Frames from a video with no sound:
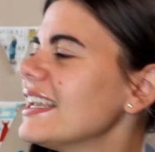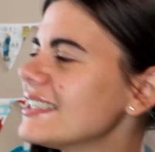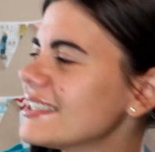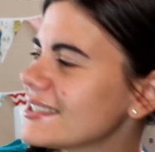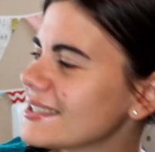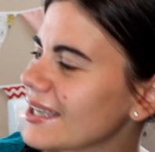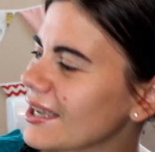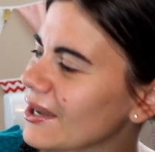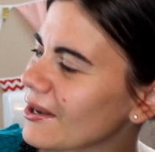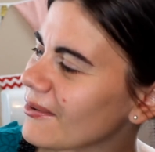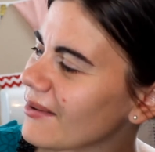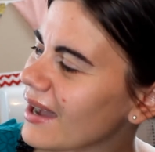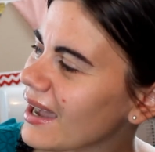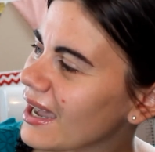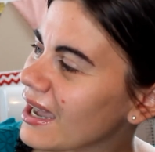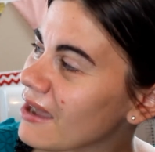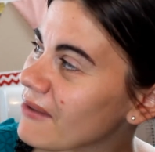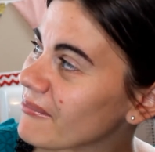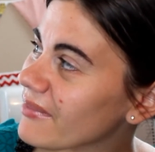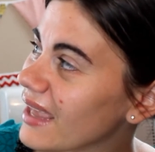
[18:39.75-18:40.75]
So
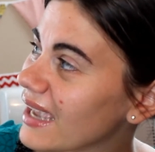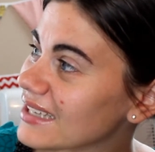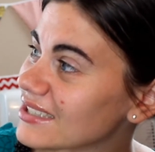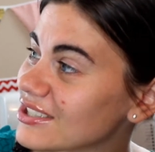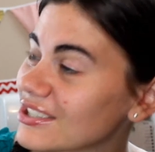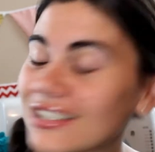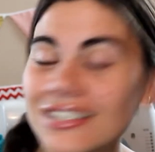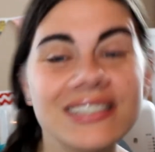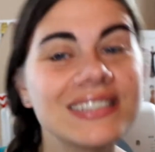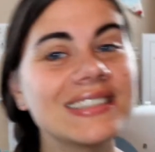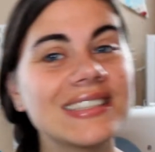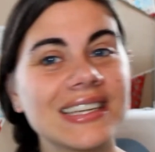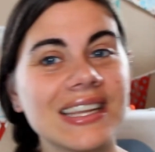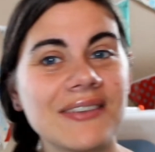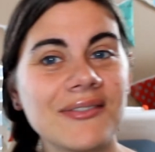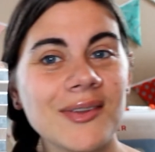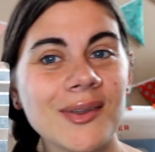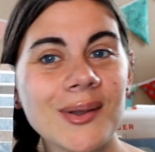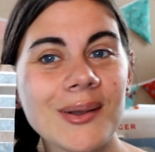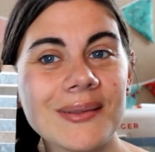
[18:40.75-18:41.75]
that's just to
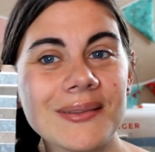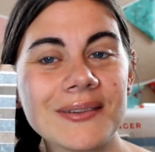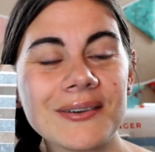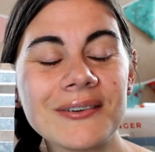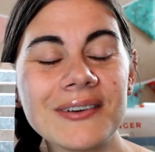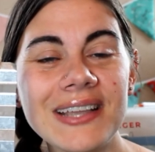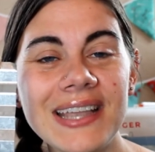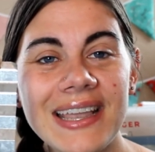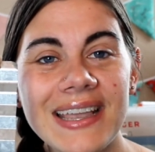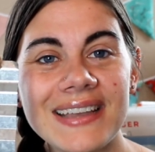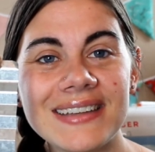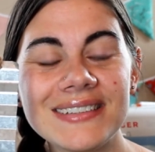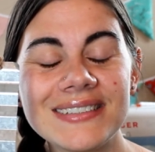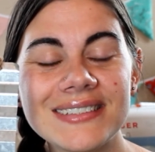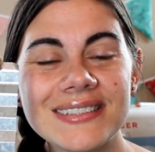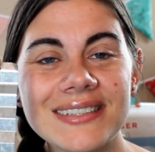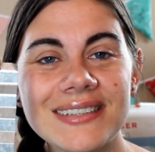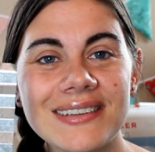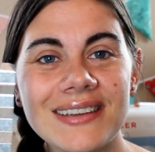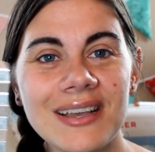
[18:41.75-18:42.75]
give you a little
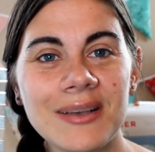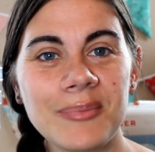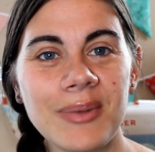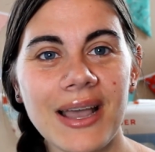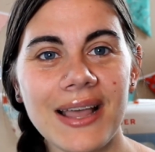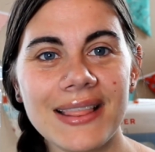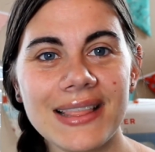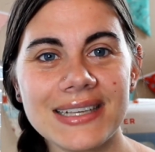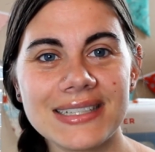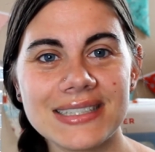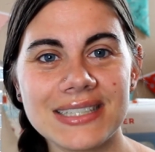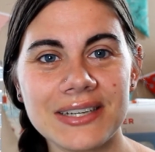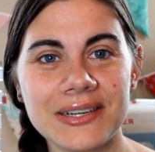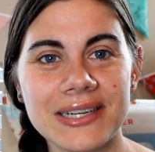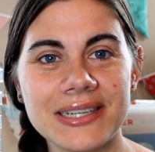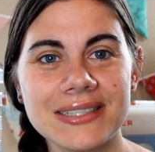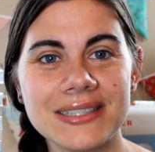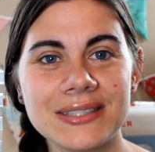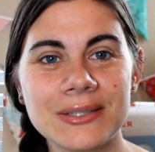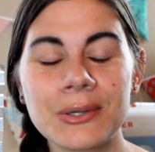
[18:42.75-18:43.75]
hint about the
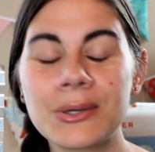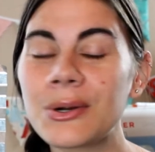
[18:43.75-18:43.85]
series.